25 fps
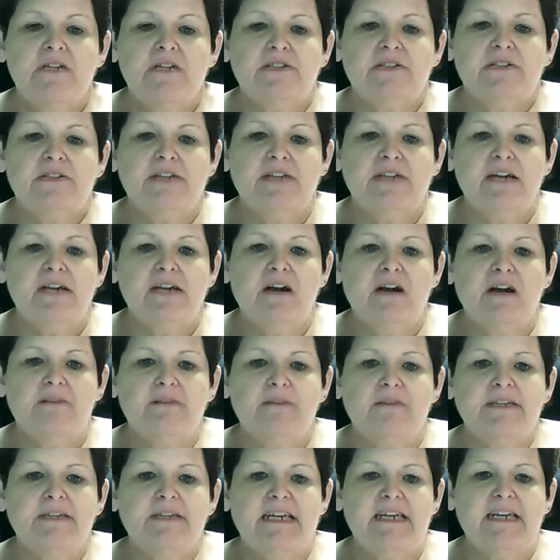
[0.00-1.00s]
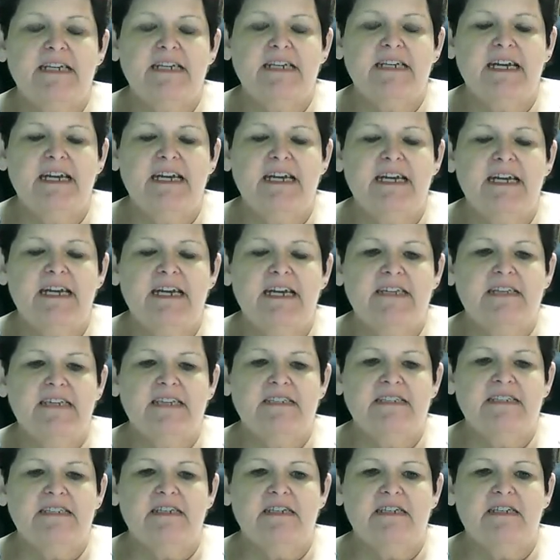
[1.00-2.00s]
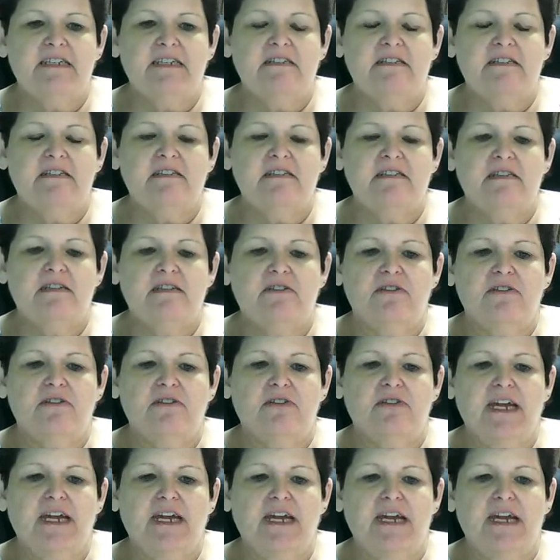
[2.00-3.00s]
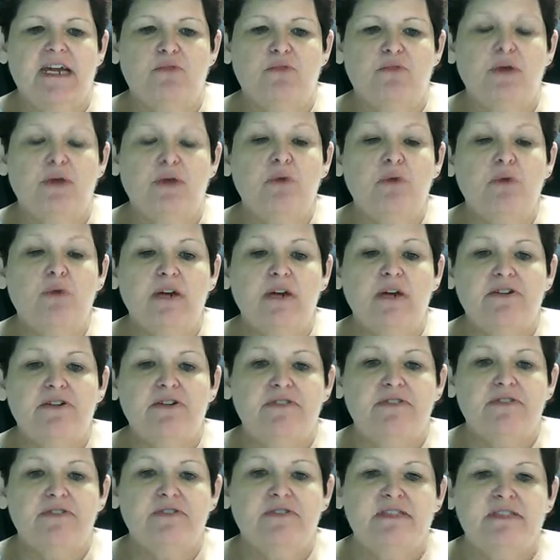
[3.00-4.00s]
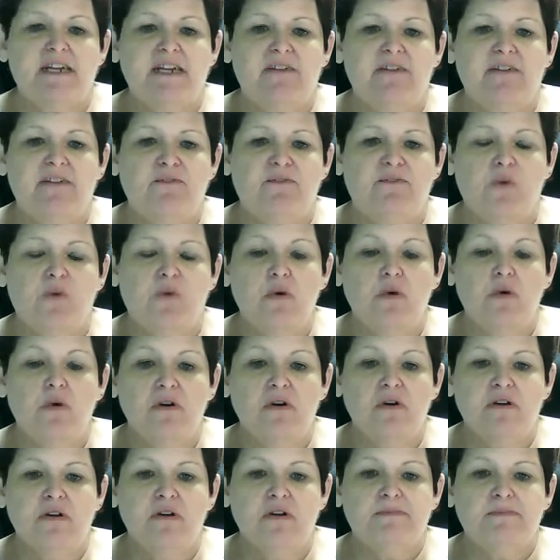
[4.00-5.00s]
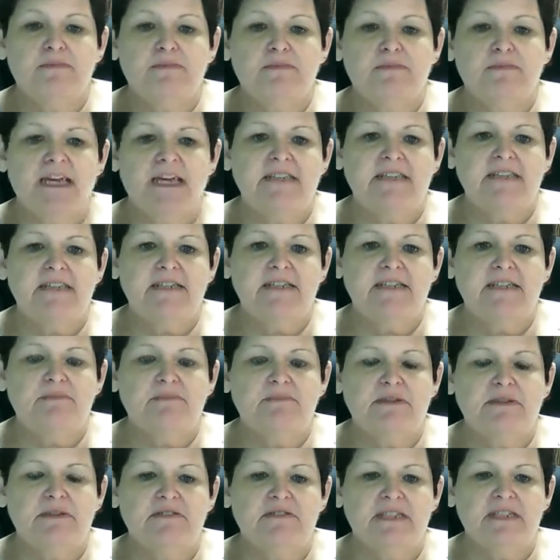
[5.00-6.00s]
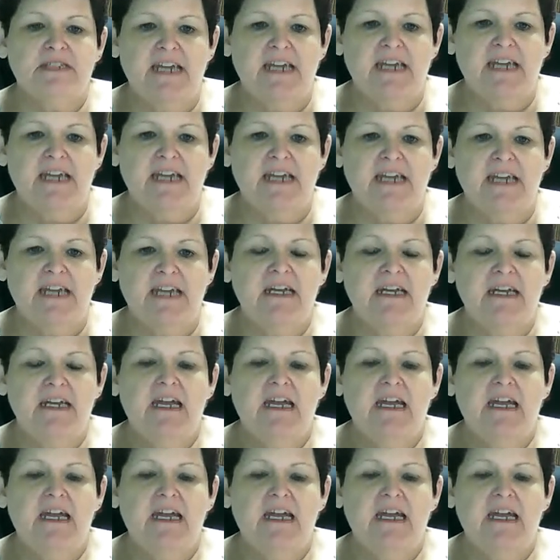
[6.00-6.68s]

So they called me that day and they said, okay, we want you to take 4 potassium pills a day,